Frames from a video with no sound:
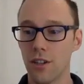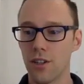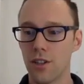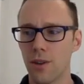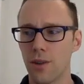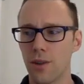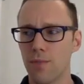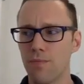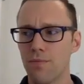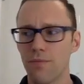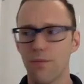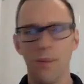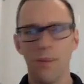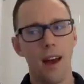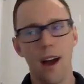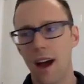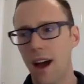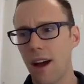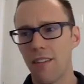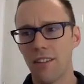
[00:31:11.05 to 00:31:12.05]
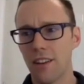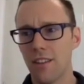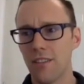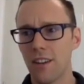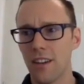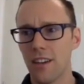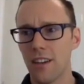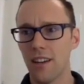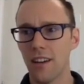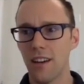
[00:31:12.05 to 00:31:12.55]
So I haven't given
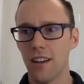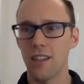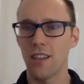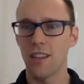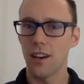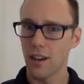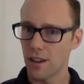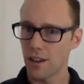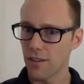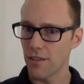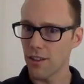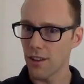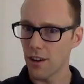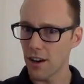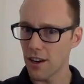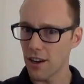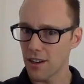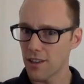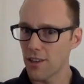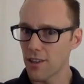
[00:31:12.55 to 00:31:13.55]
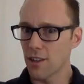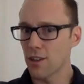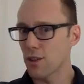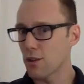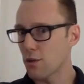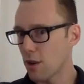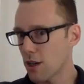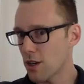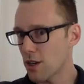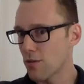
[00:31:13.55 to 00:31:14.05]
it a ton of thought until this
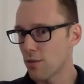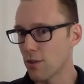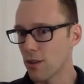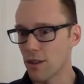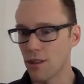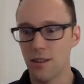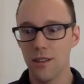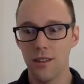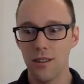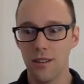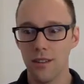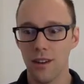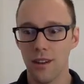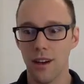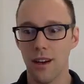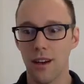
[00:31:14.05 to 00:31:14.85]
question was